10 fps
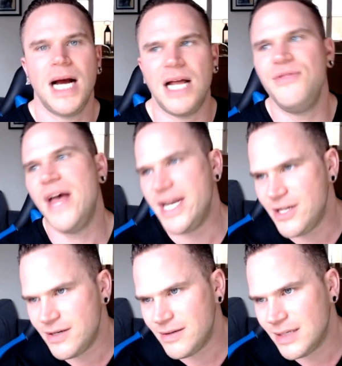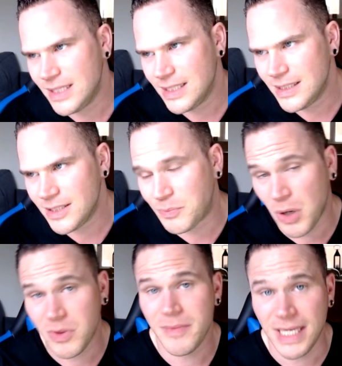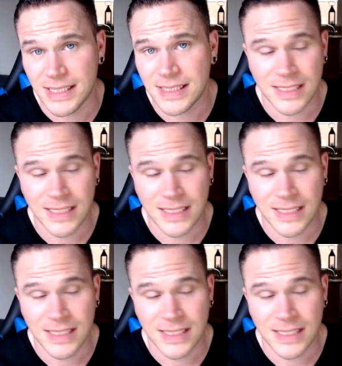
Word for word: And then the problem is,